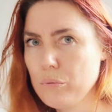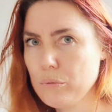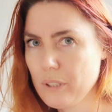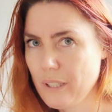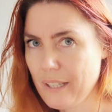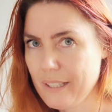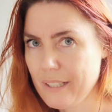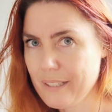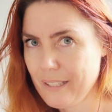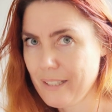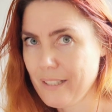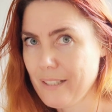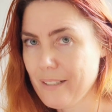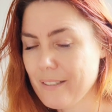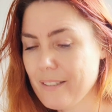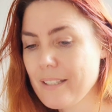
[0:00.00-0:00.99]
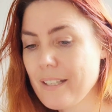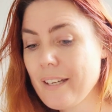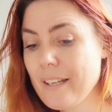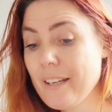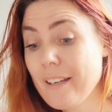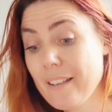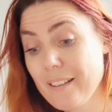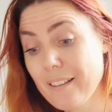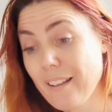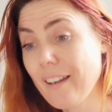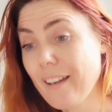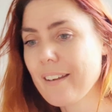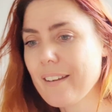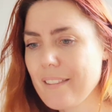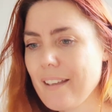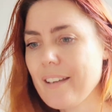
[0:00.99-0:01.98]
ideas, like
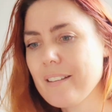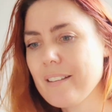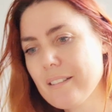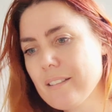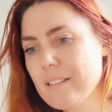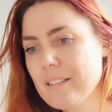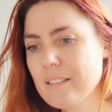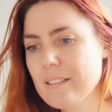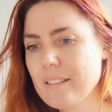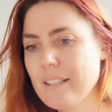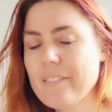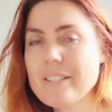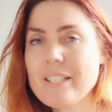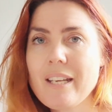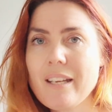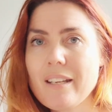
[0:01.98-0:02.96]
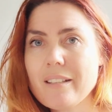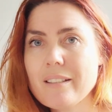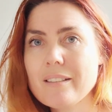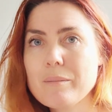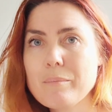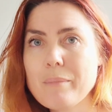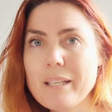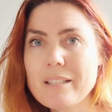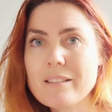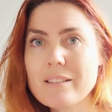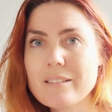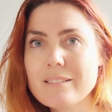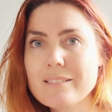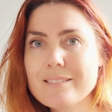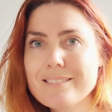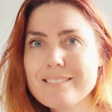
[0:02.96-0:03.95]
that left-handed meant
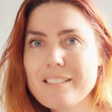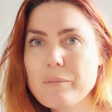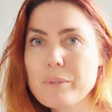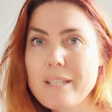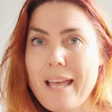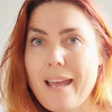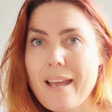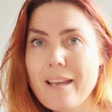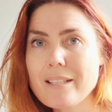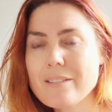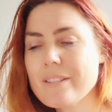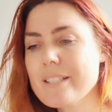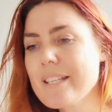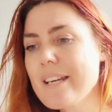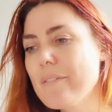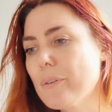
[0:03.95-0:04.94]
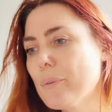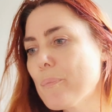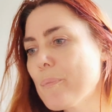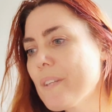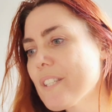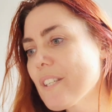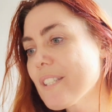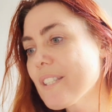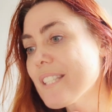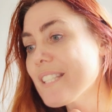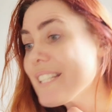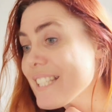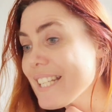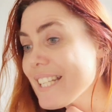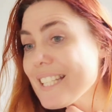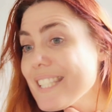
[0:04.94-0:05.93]
it was the hand of the devil. So
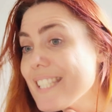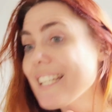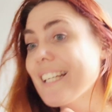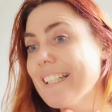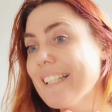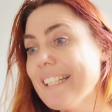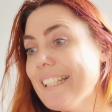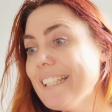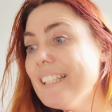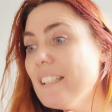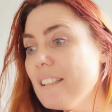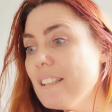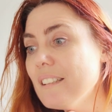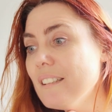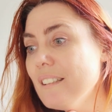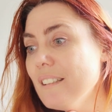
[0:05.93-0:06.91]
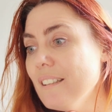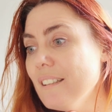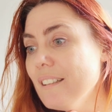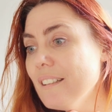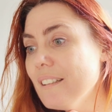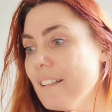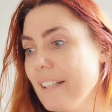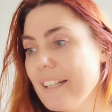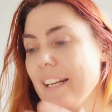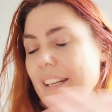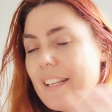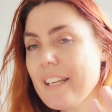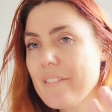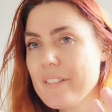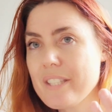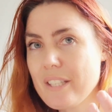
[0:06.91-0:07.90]
statistically, in any
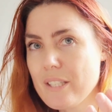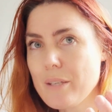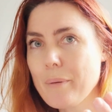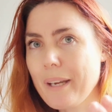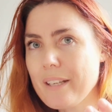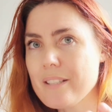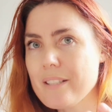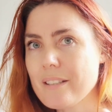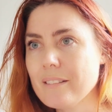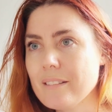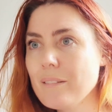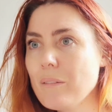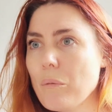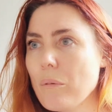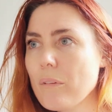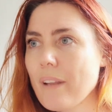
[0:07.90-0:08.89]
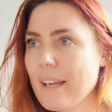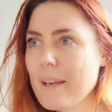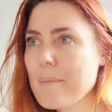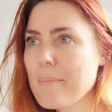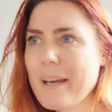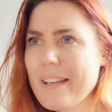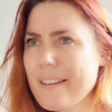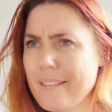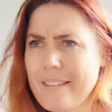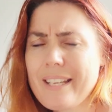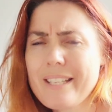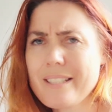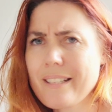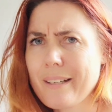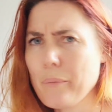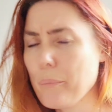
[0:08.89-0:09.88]
given situation, like I think it's
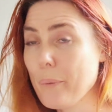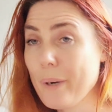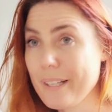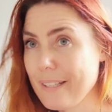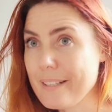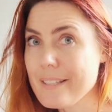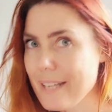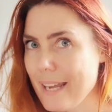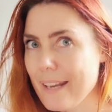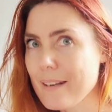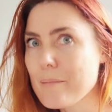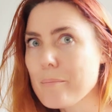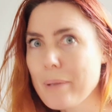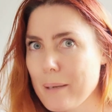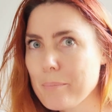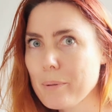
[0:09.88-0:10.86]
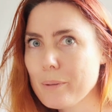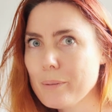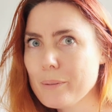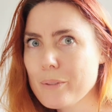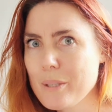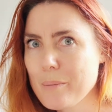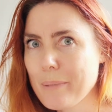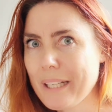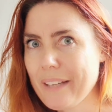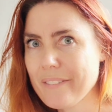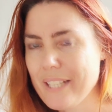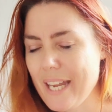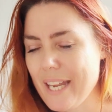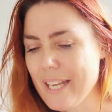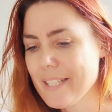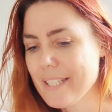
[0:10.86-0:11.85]
like 1 in 10 people should be
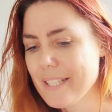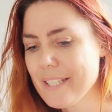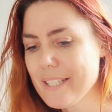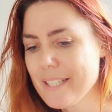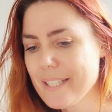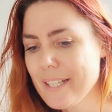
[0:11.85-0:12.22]
left-handed.